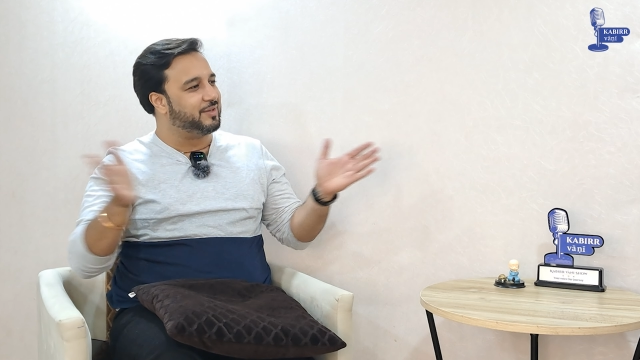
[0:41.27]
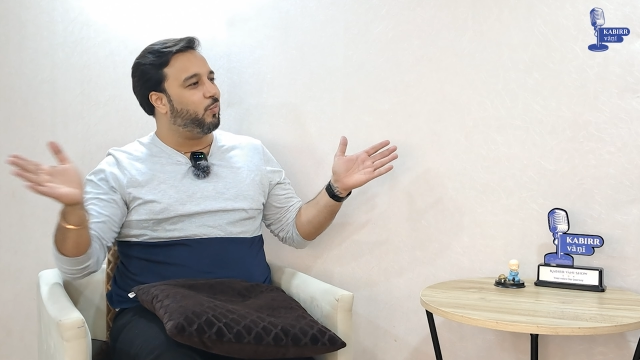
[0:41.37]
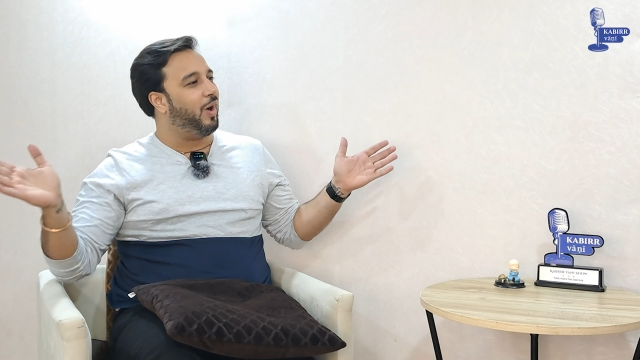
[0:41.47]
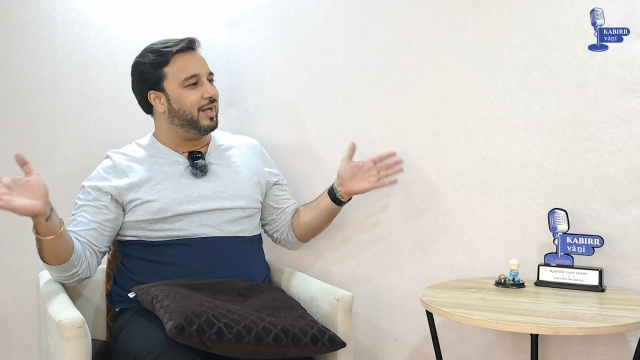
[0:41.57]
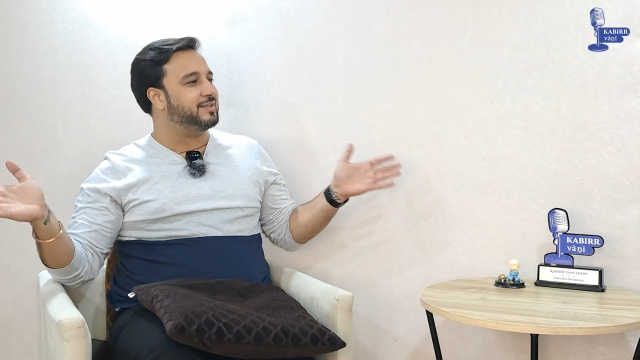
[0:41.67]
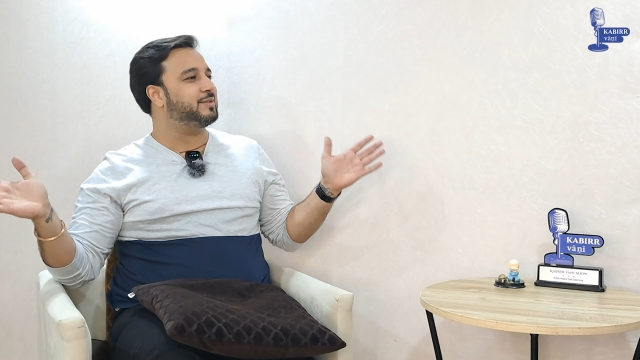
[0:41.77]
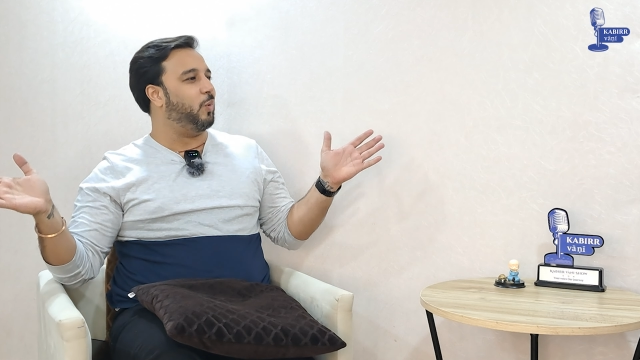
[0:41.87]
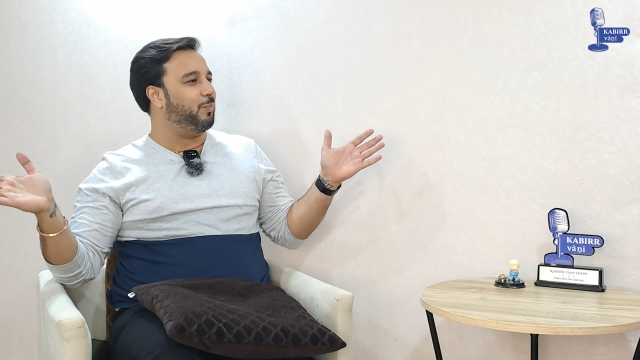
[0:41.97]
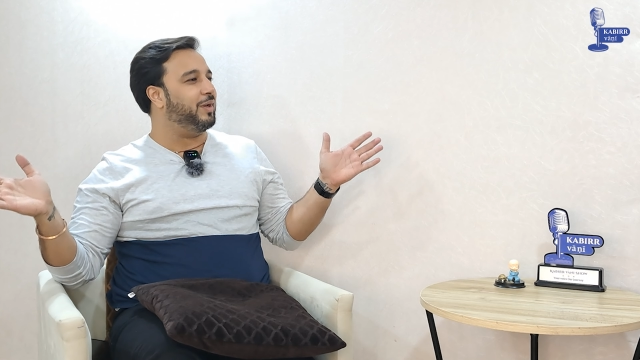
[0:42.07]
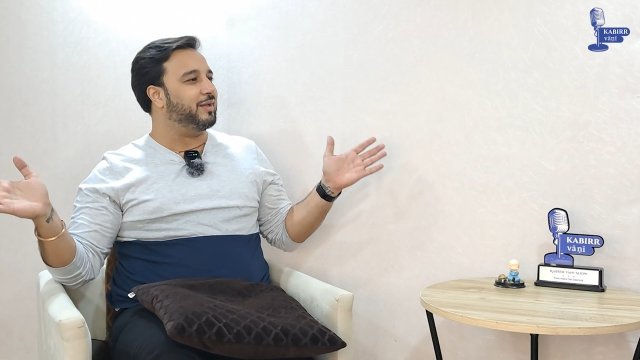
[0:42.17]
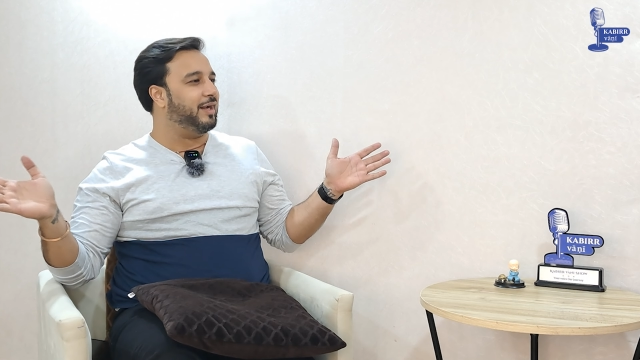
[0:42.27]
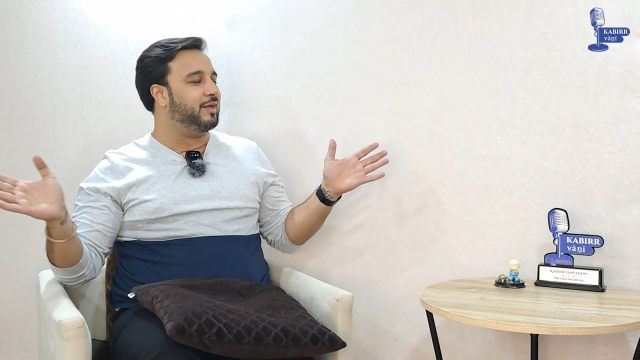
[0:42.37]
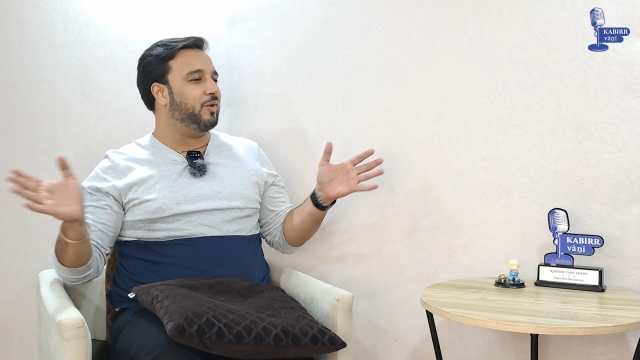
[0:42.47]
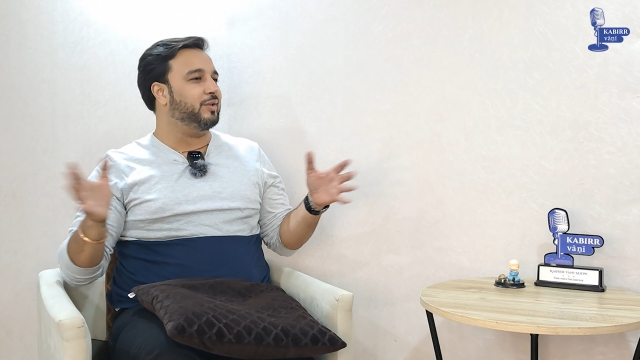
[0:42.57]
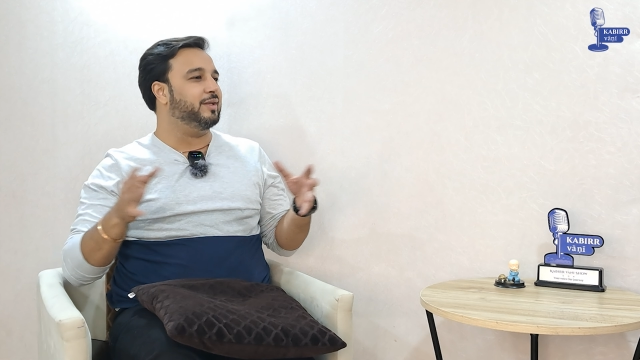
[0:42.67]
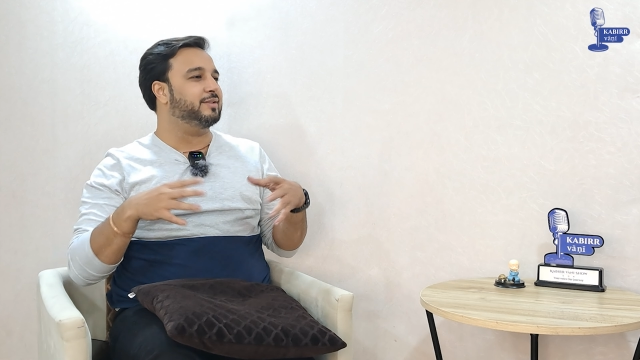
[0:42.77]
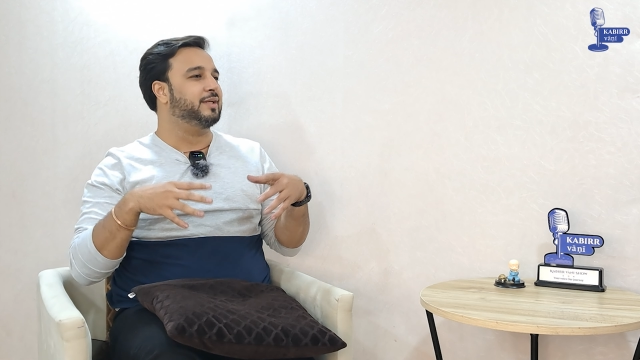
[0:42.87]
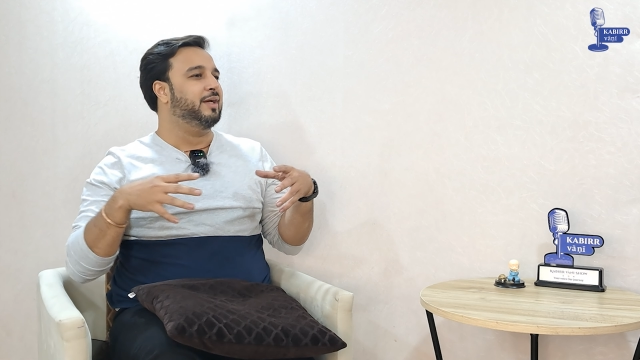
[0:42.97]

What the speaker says: It's a vast topic right now. There's